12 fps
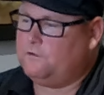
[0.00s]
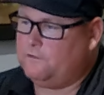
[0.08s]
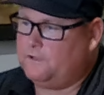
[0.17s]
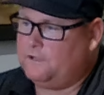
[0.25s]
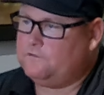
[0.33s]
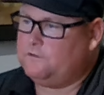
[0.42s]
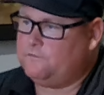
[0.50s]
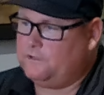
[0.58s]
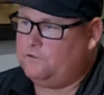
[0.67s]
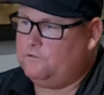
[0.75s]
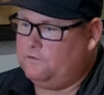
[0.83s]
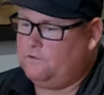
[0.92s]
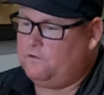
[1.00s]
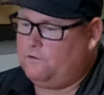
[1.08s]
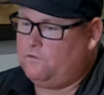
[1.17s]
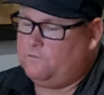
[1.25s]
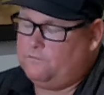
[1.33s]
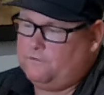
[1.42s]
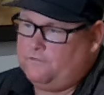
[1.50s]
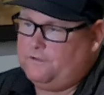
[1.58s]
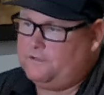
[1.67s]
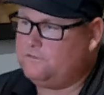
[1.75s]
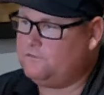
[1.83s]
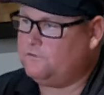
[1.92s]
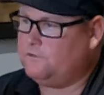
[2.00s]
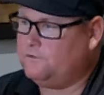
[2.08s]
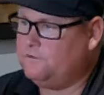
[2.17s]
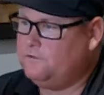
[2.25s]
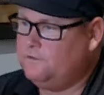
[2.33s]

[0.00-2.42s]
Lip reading: all that stuff. Like all events are,